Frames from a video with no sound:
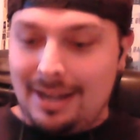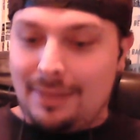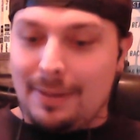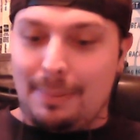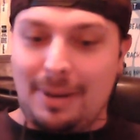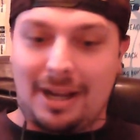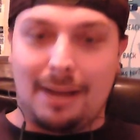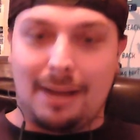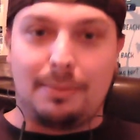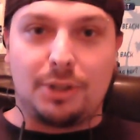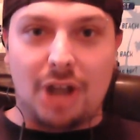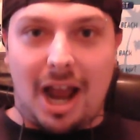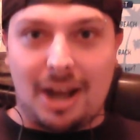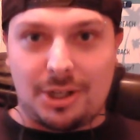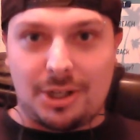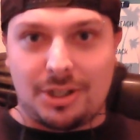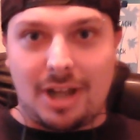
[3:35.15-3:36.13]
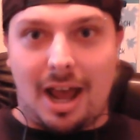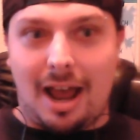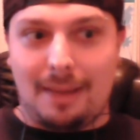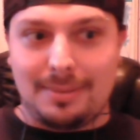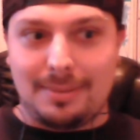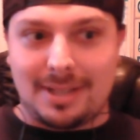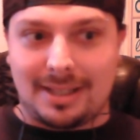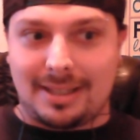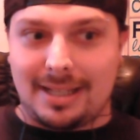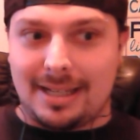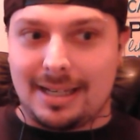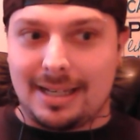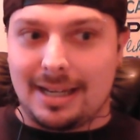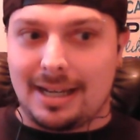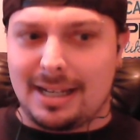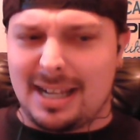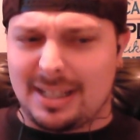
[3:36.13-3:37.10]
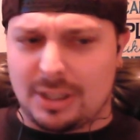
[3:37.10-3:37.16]
They pick up Josh Dobbs at
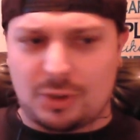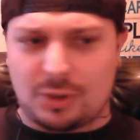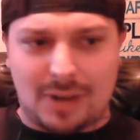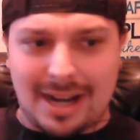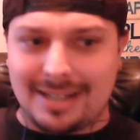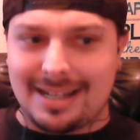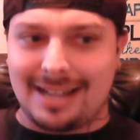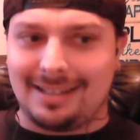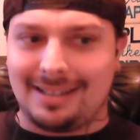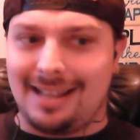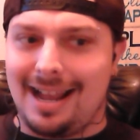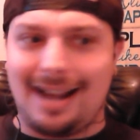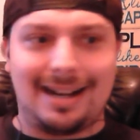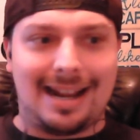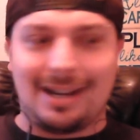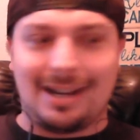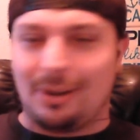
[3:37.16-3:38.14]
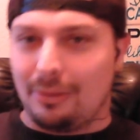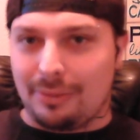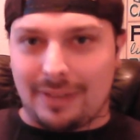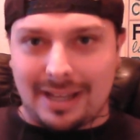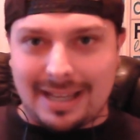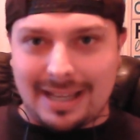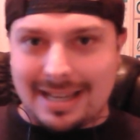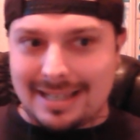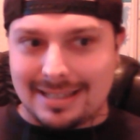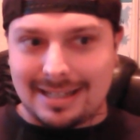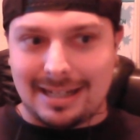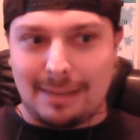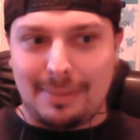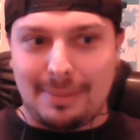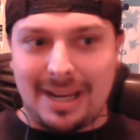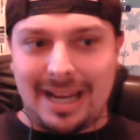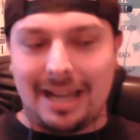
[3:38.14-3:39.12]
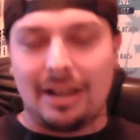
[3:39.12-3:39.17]
the trade deadline. I don't think he's going to
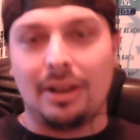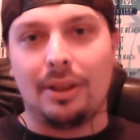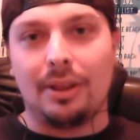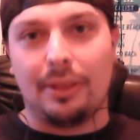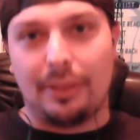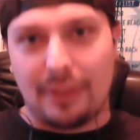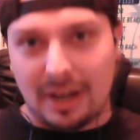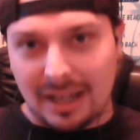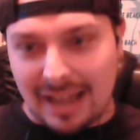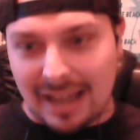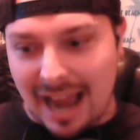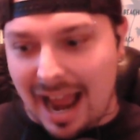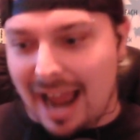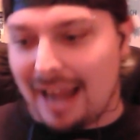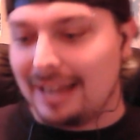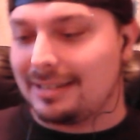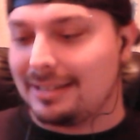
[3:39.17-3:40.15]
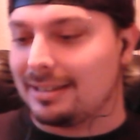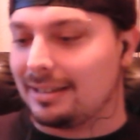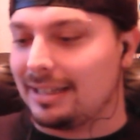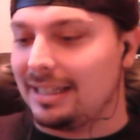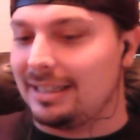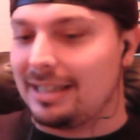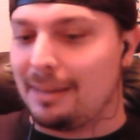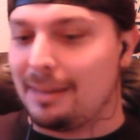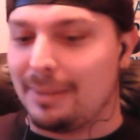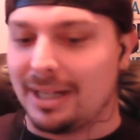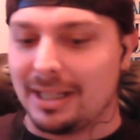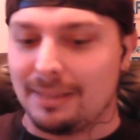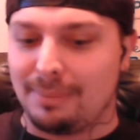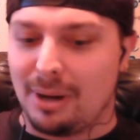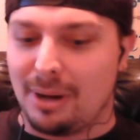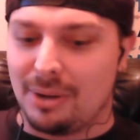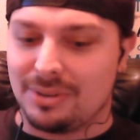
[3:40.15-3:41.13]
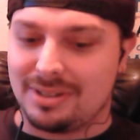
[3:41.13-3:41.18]
be the guy to lead them into the
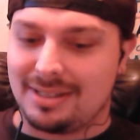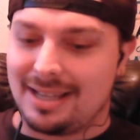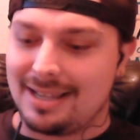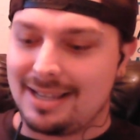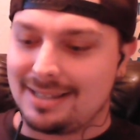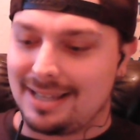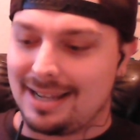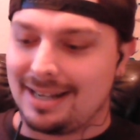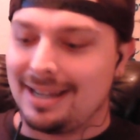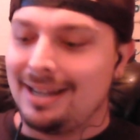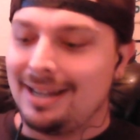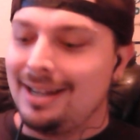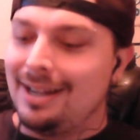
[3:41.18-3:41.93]
postseason.